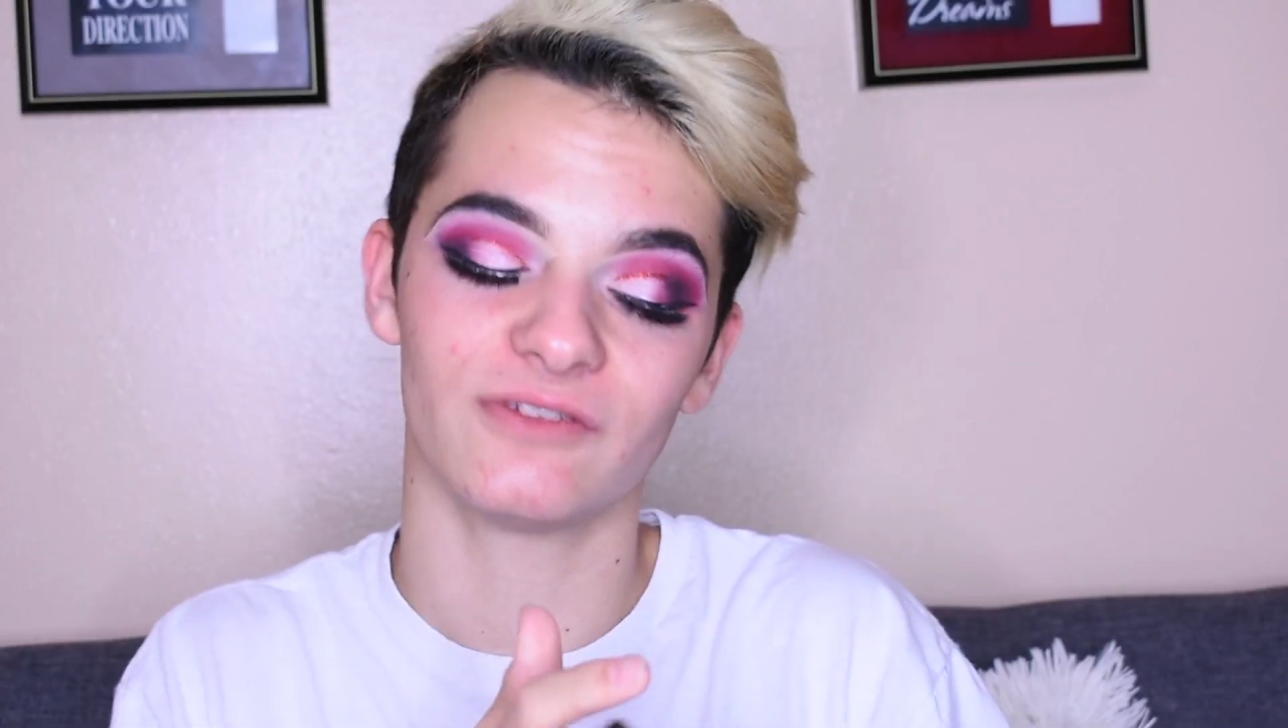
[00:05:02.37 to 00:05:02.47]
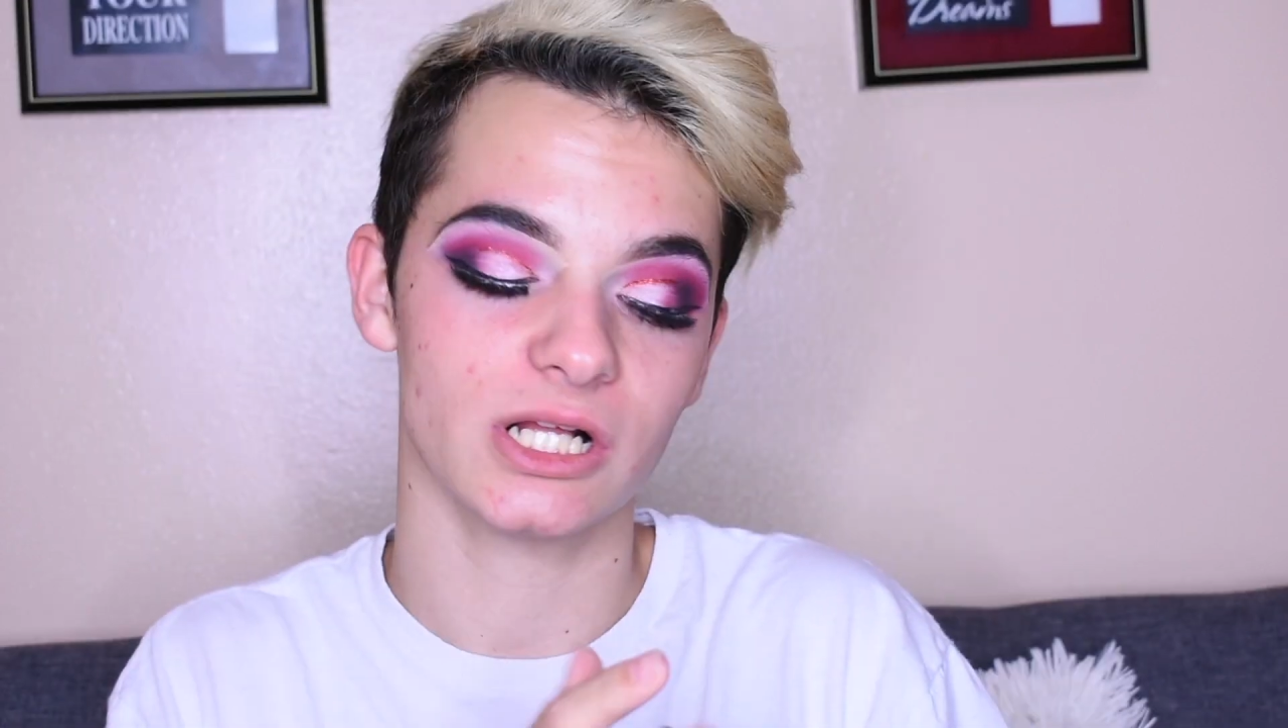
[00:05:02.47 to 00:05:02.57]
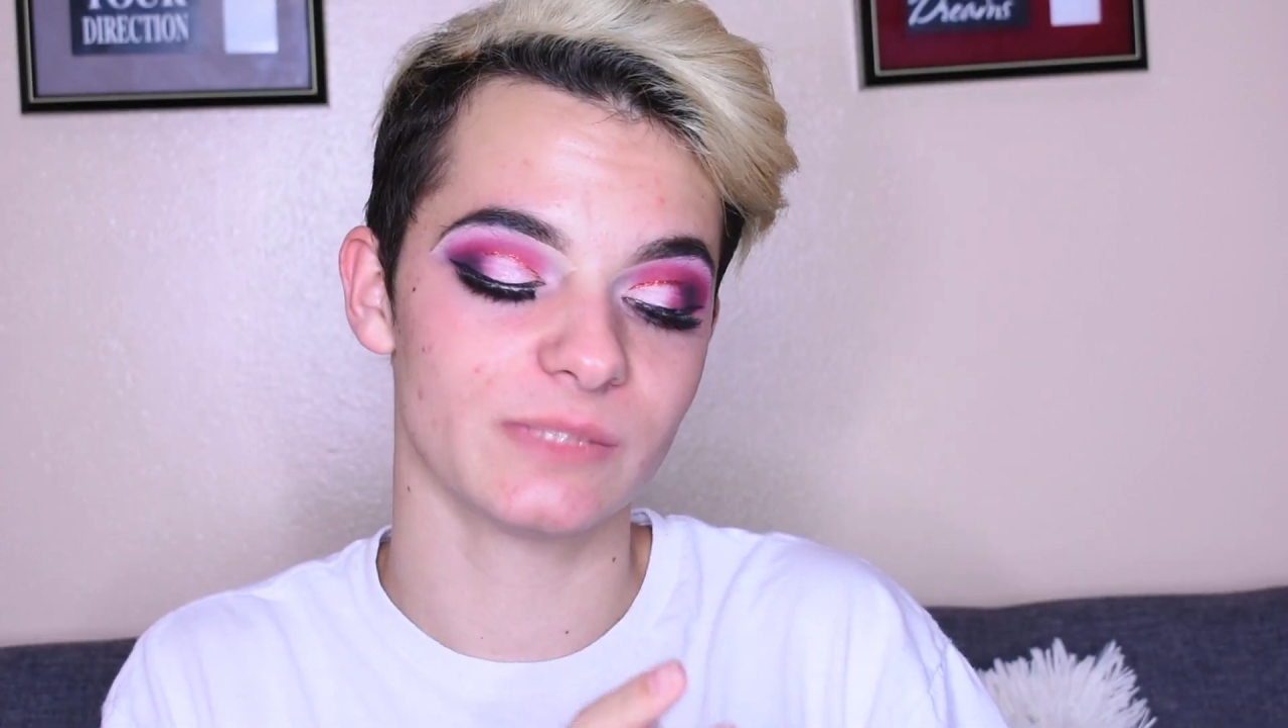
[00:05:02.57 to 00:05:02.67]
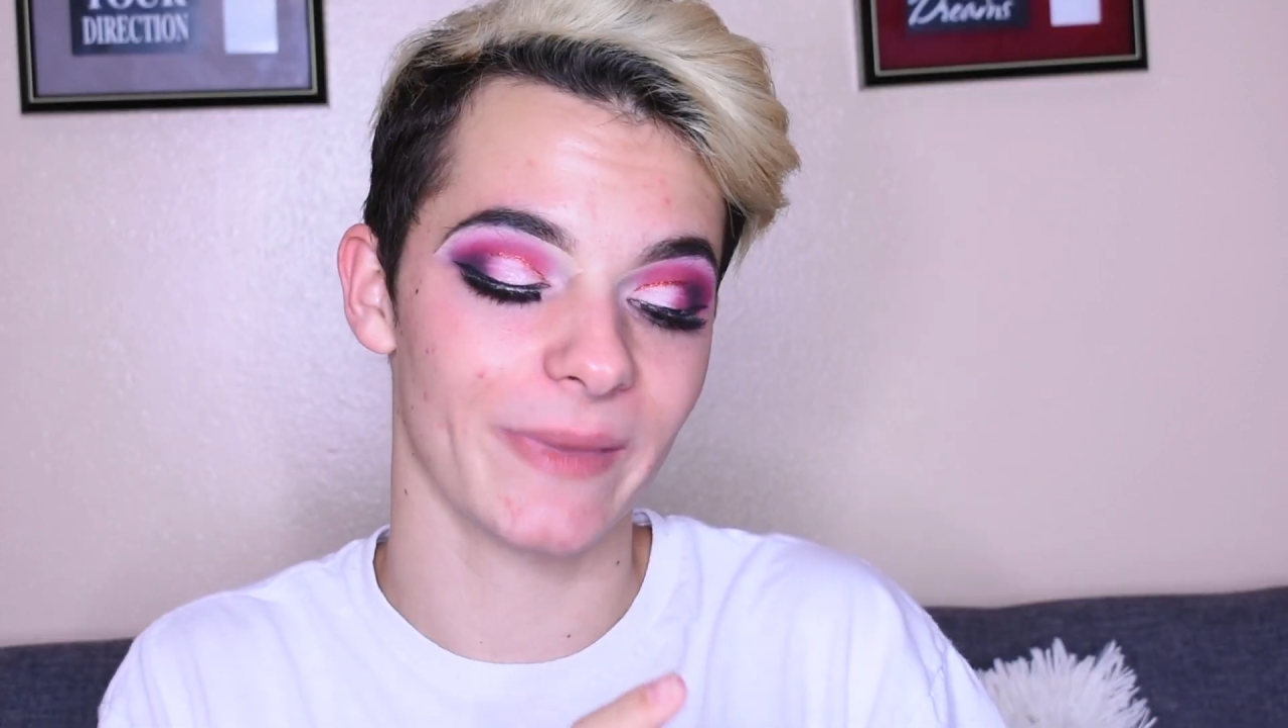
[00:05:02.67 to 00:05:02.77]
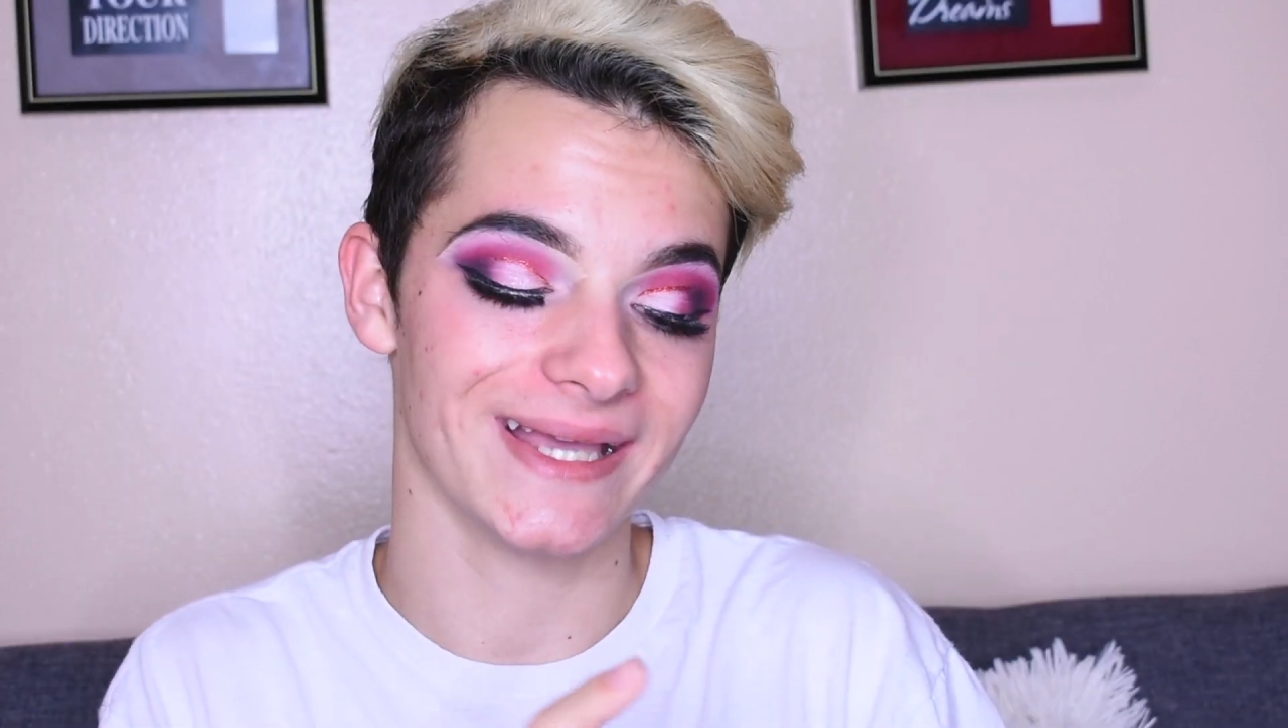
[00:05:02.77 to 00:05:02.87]

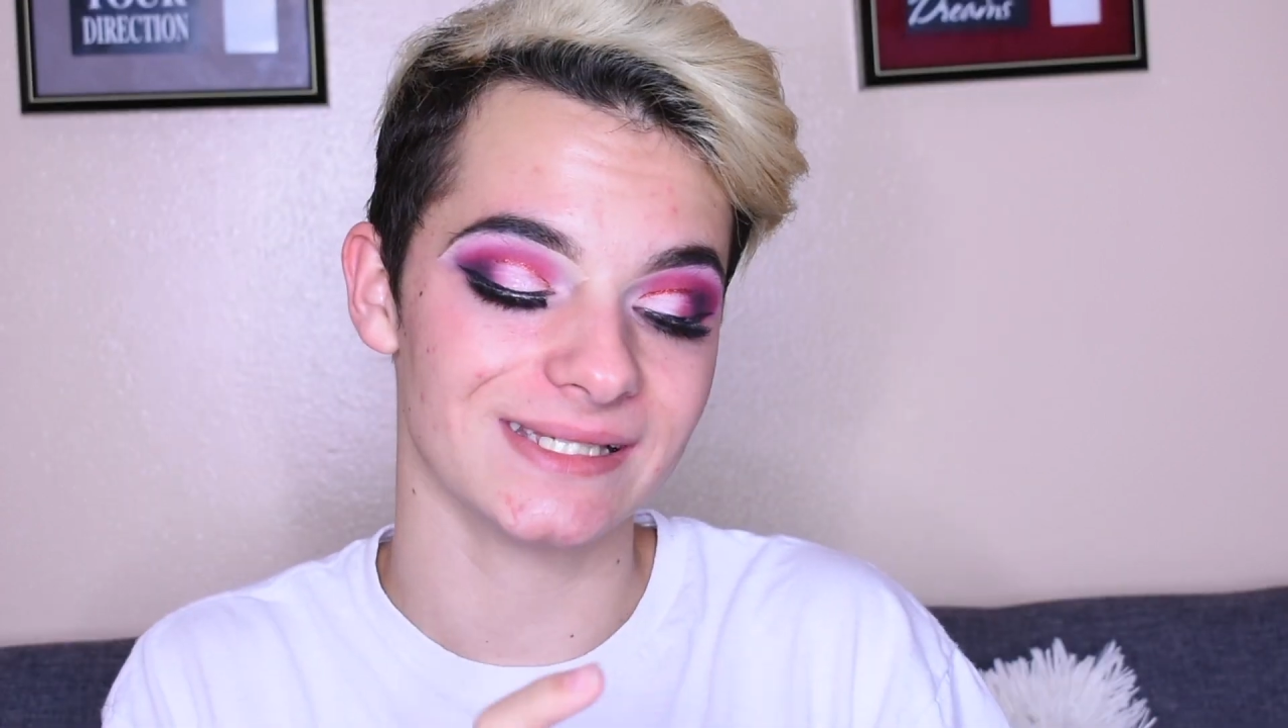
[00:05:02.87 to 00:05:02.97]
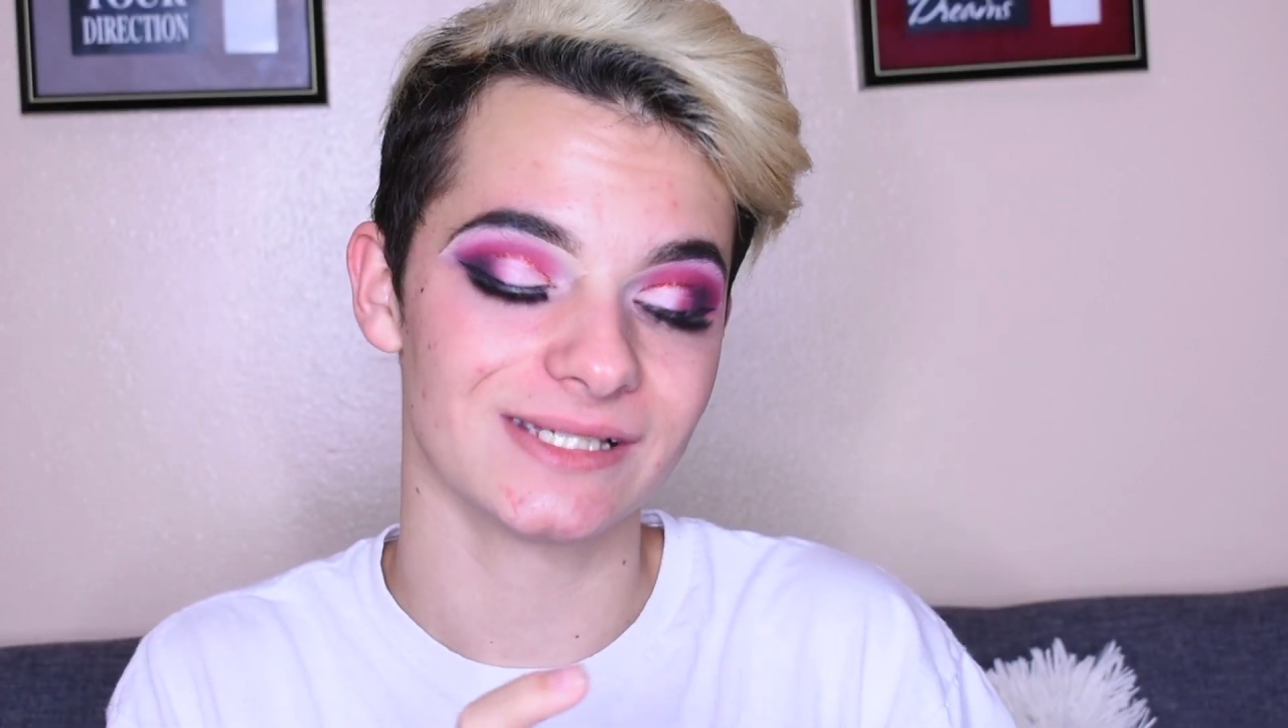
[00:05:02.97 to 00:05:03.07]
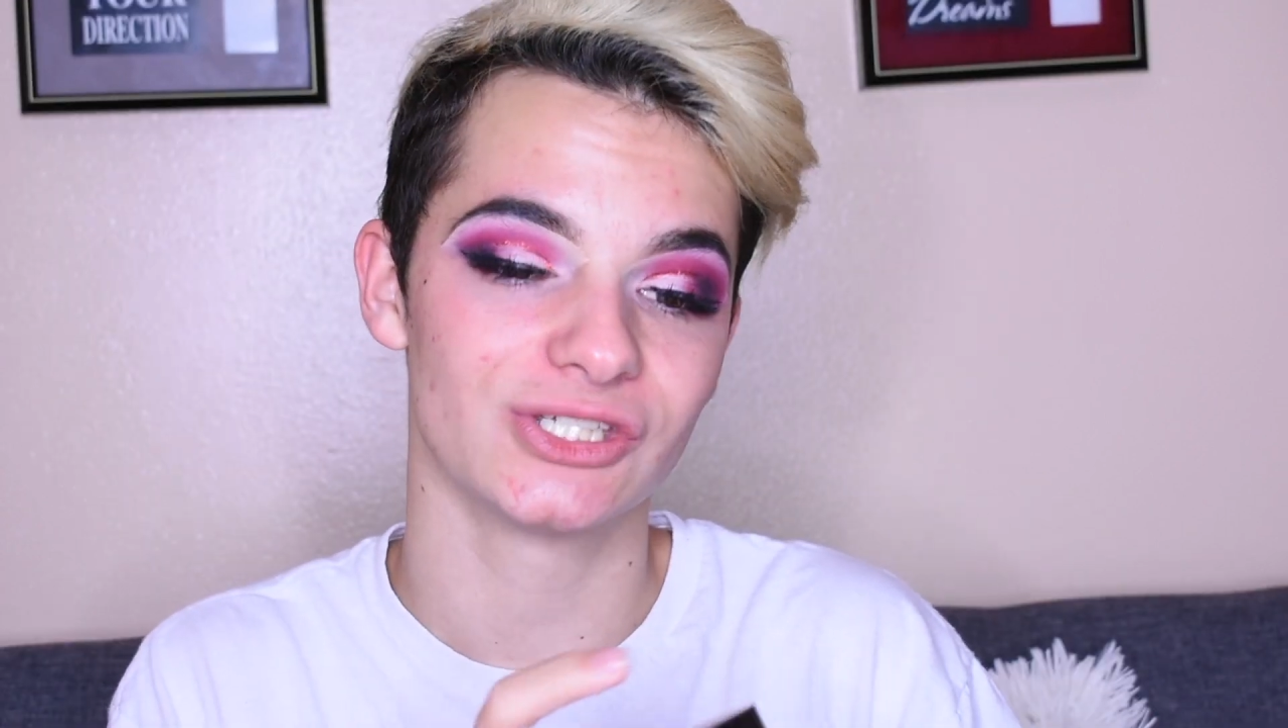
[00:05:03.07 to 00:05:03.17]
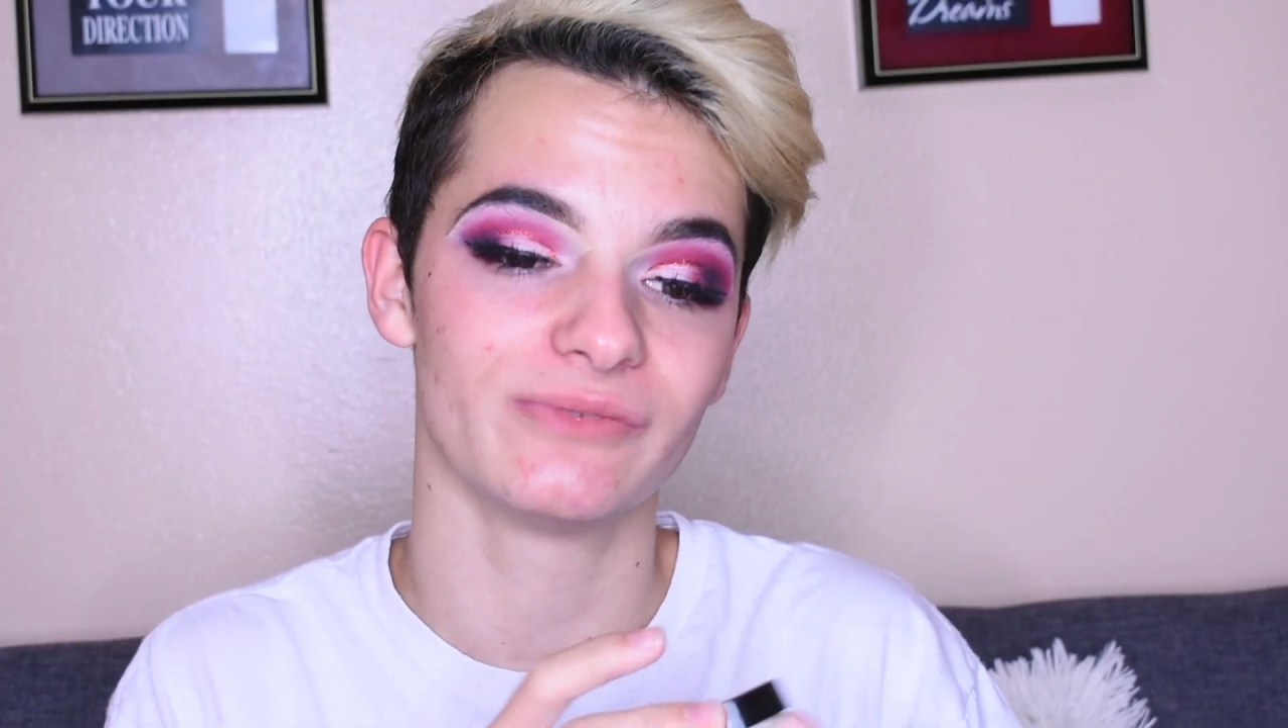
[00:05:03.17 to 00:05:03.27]
flawless base is